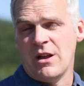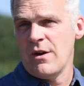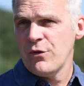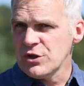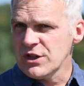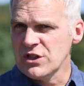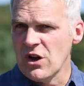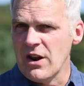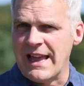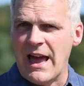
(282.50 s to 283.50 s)
Now, if you're just
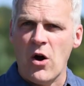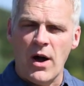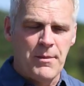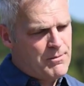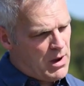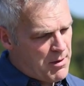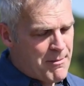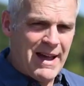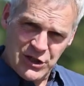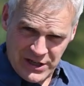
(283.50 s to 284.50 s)
starting out, I'm
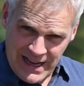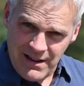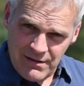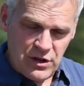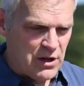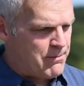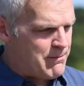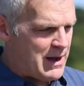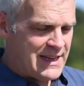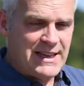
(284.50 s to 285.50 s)
imagining that
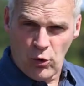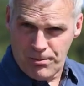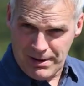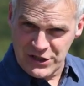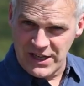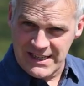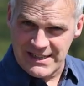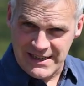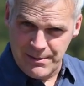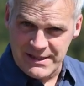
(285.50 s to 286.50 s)
money or budget
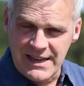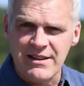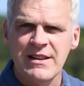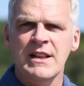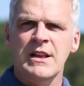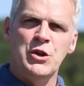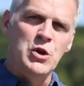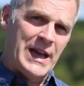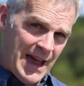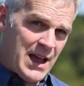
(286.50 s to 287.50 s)
is limited.
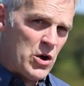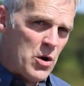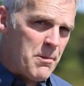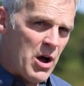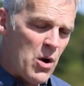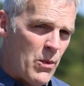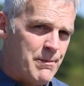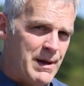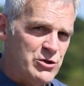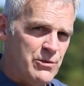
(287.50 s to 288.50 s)
You can go and buy a
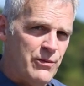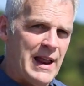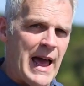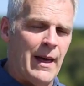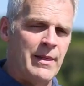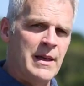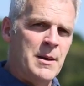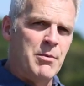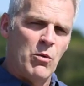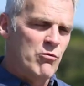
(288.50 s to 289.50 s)
one-bedroom flat.
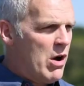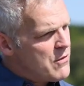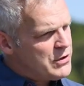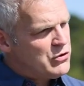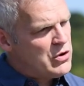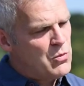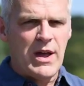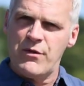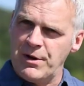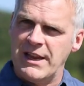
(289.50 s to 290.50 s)
But rather than doing
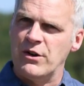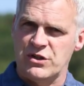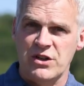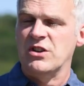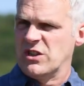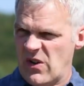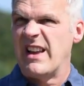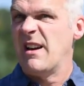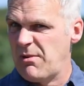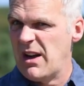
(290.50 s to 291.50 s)
what everybody else does, just
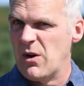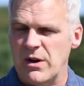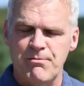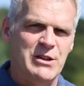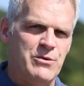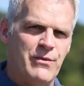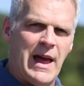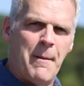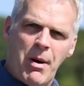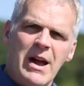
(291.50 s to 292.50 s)
going out and buying a one-bedroom
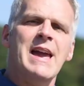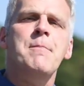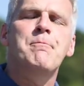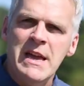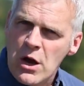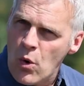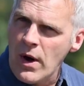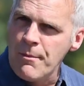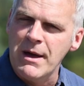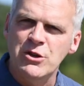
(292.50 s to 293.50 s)
flat, buy a bigger
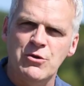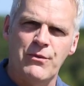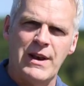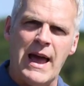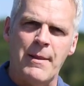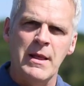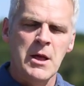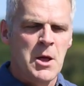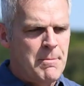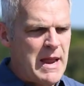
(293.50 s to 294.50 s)
one-bedroom flat.
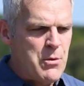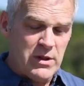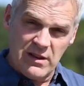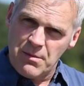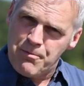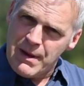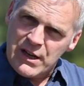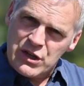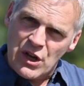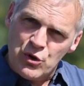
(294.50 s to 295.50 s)
Maybe where there's a
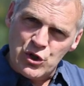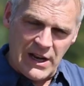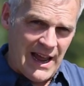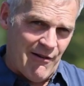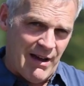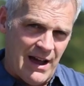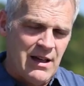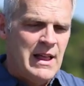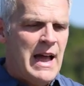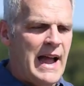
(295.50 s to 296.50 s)
big social area
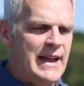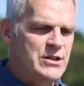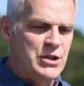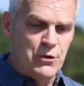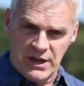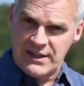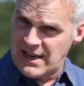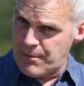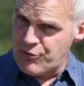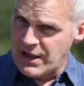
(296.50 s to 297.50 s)
and you've got a
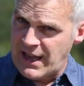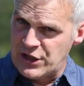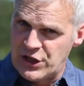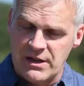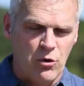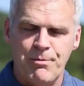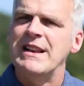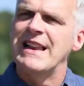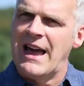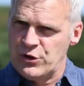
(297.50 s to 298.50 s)
separate kitchen, or
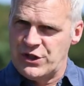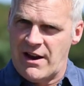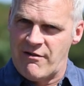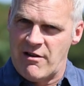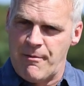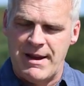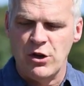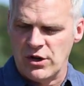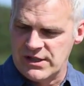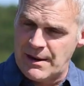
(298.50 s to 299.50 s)
big lounge area, I mean.
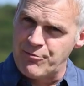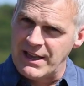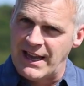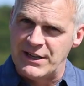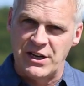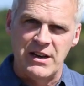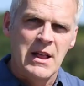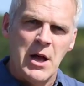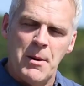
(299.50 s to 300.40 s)
You've got a separate kitchen.